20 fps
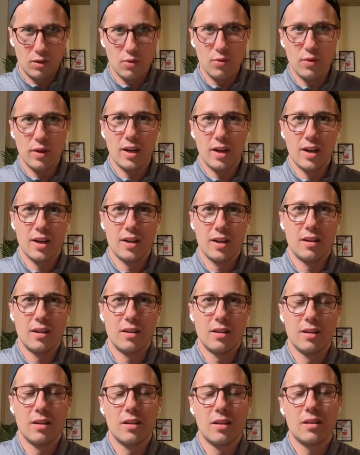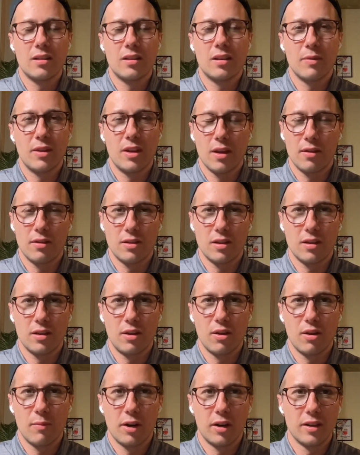you and I and some of the others
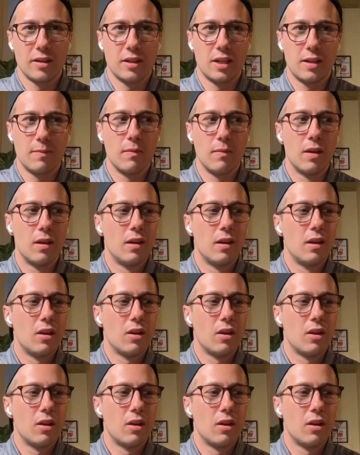on the go-to-market team.